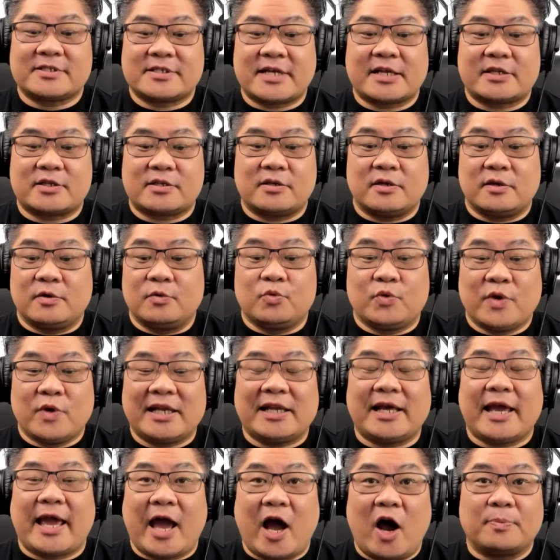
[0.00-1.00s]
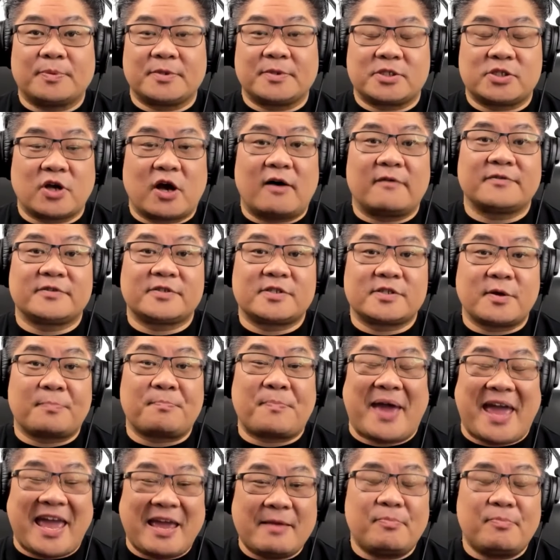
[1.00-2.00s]
that really helps solves the
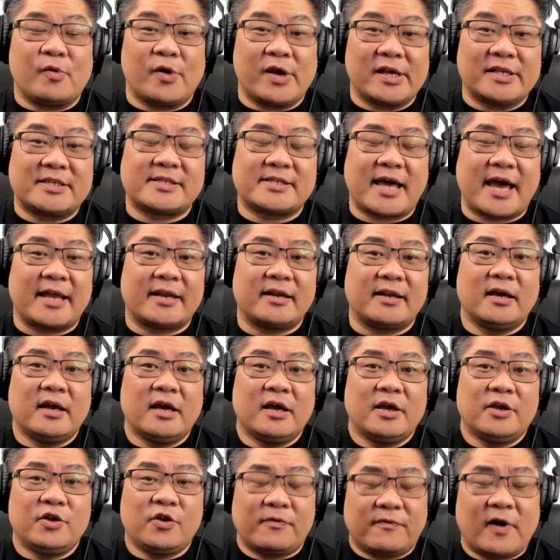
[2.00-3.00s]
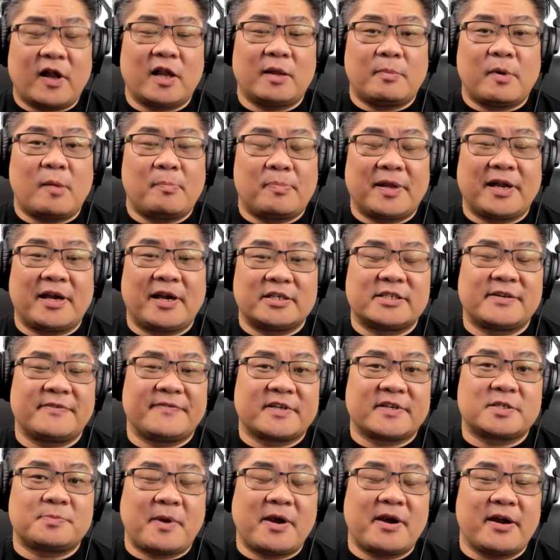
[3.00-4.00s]
pain points that your volleyball players have
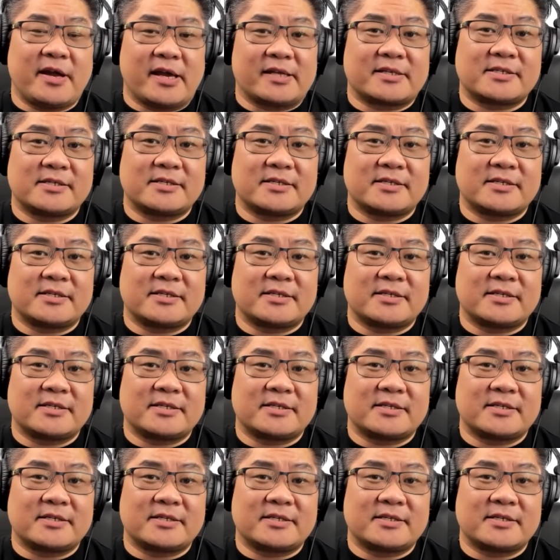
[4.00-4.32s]
experienced.